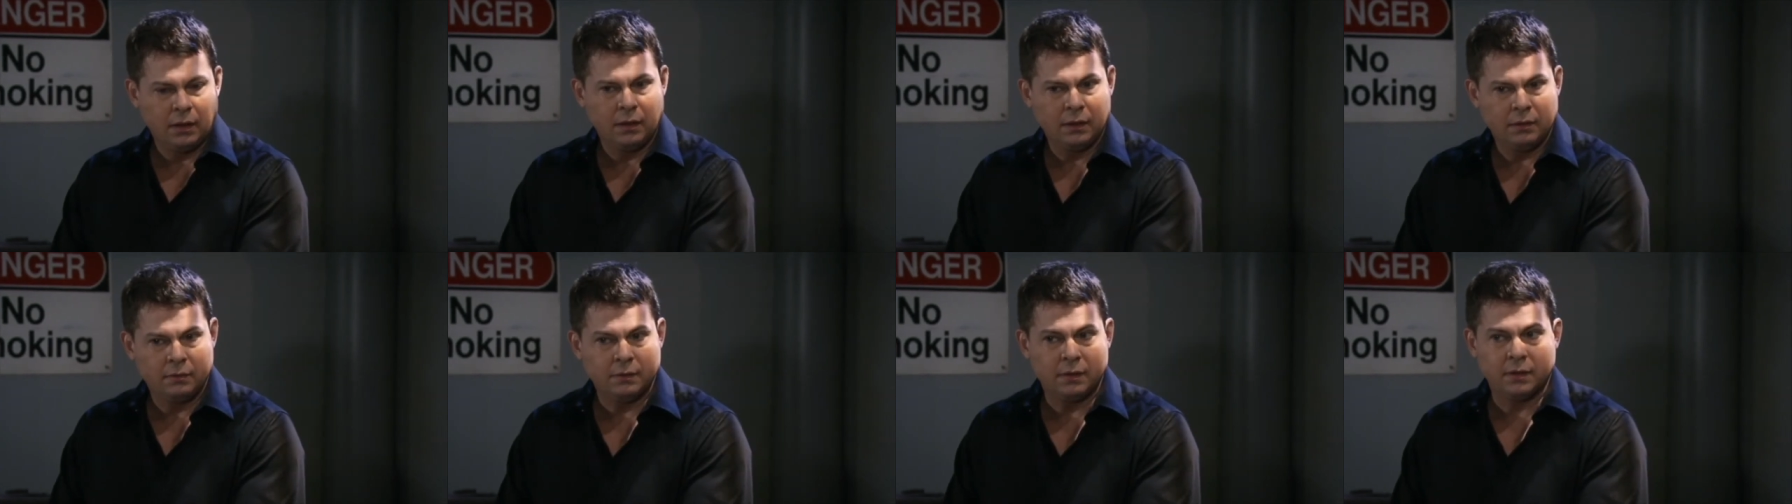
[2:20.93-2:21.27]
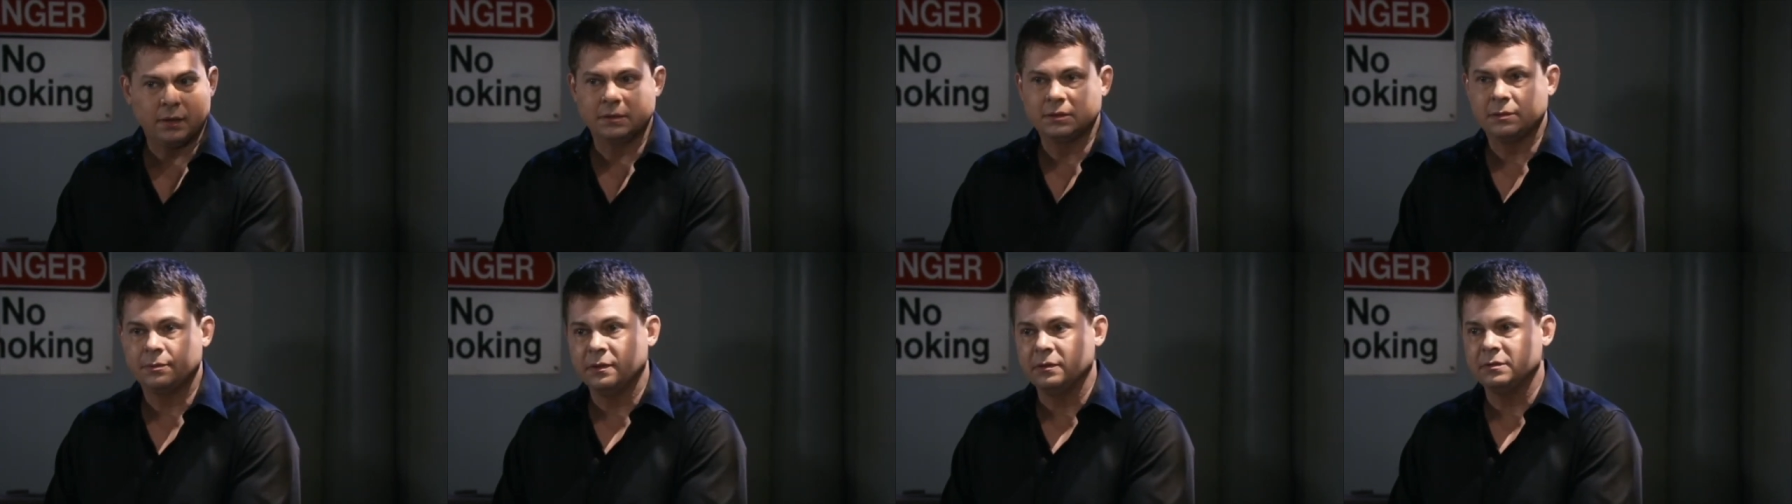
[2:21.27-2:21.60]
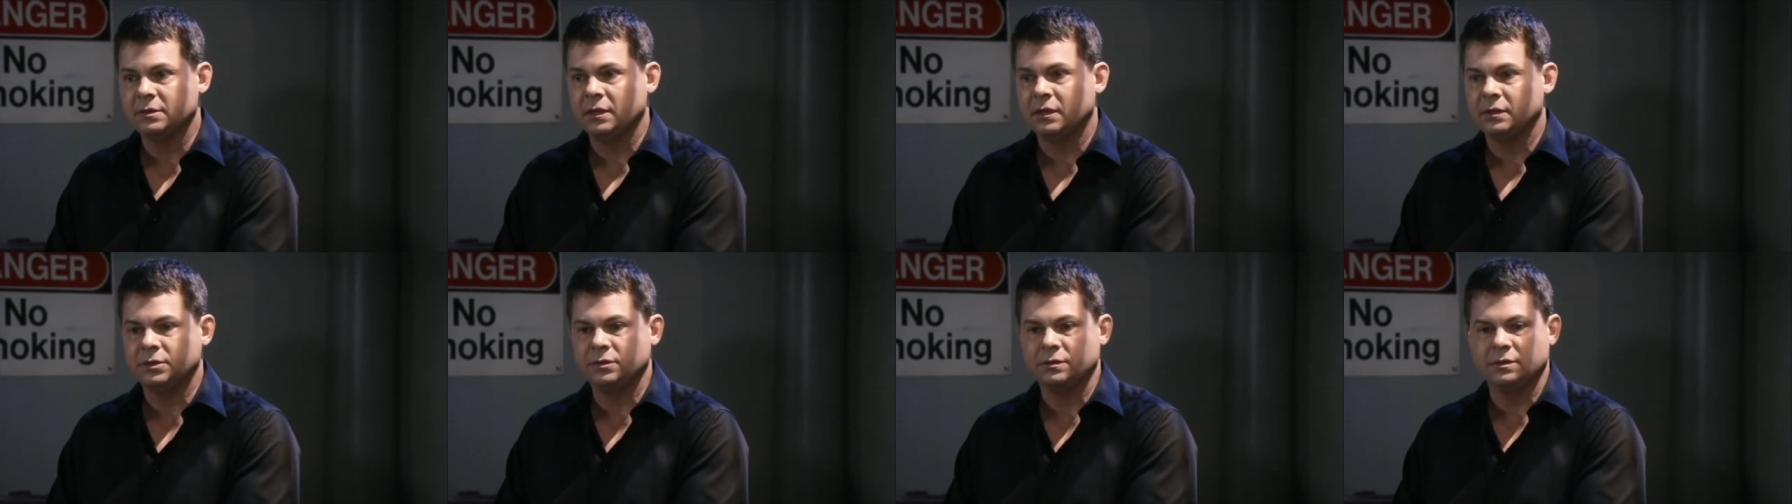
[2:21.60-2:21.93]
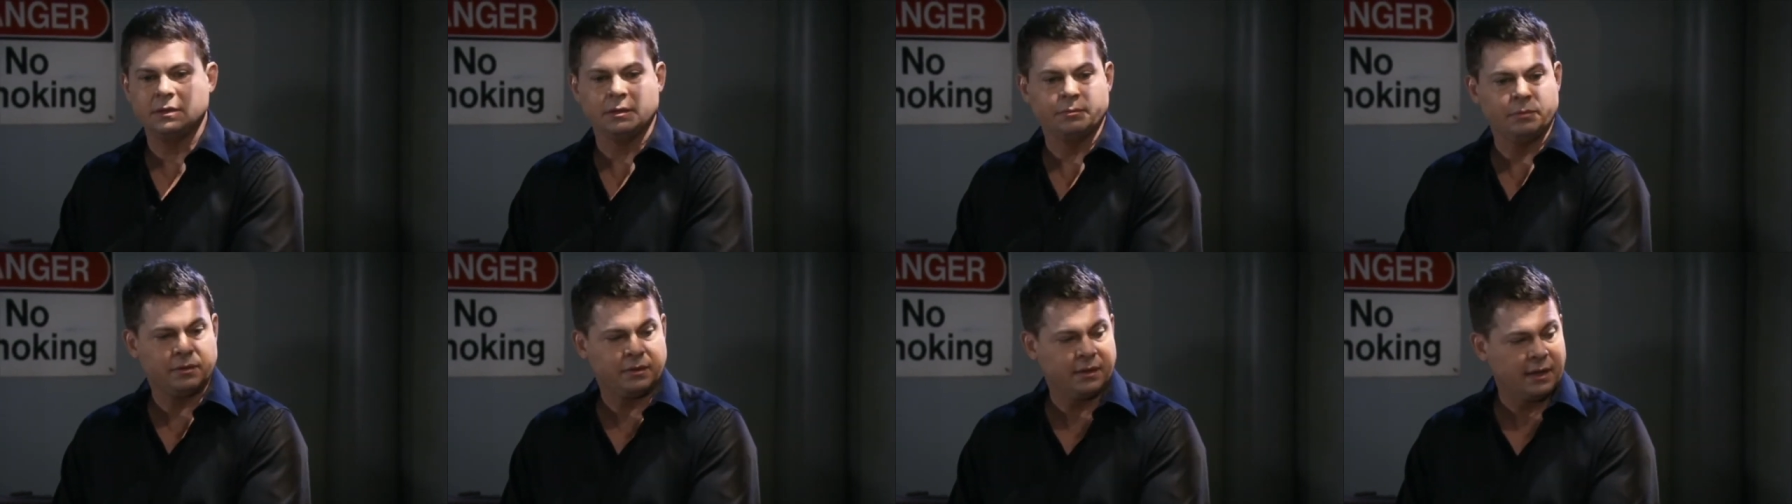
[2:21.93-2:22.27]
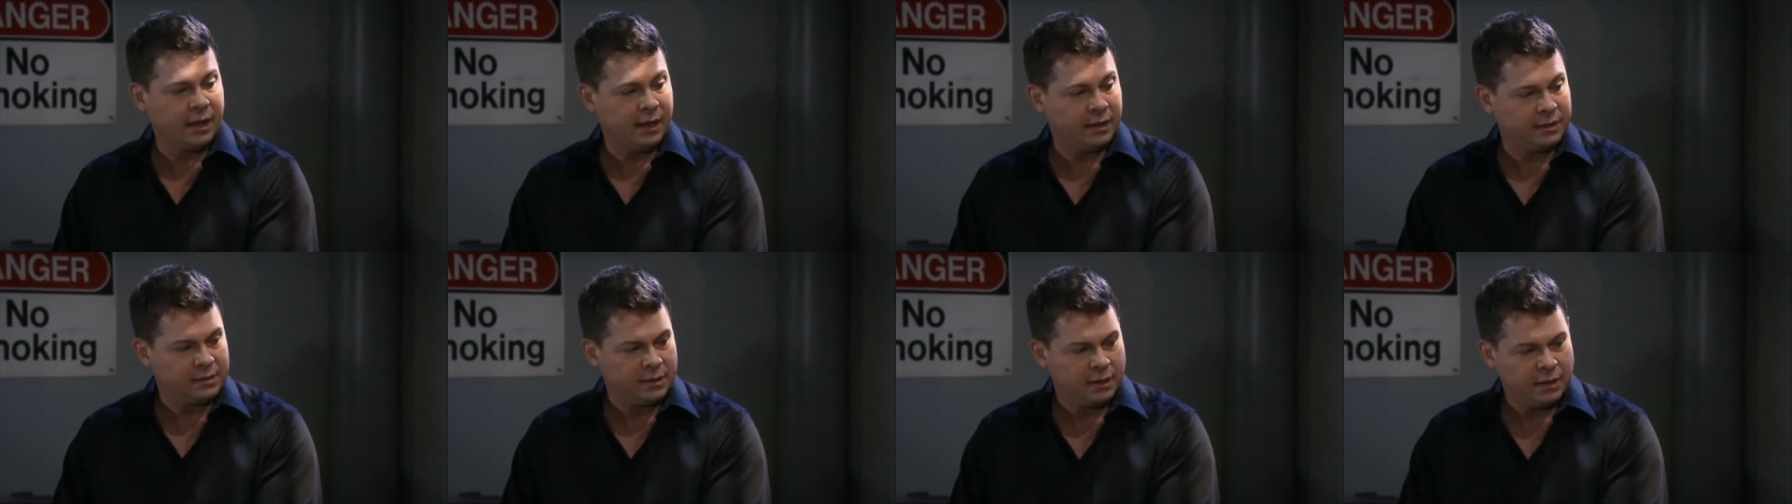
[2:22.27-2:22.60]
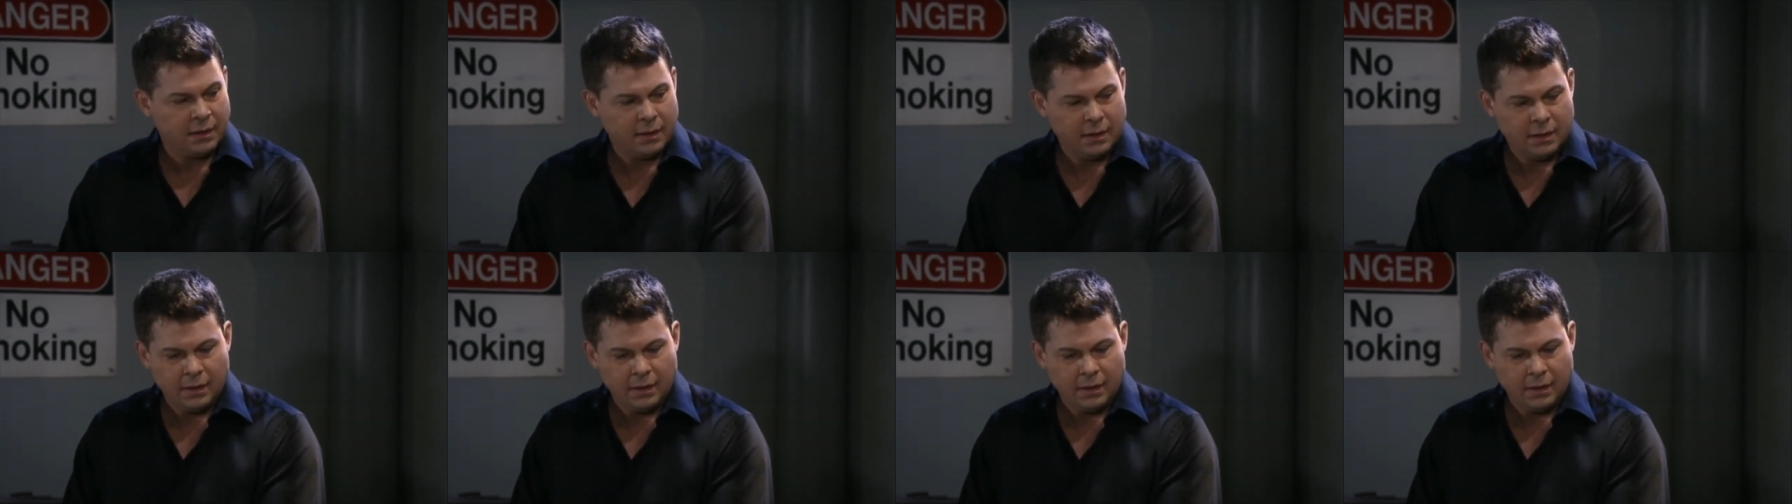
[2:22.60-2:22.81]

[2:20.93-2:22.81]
Well, I suppose I should sympathize.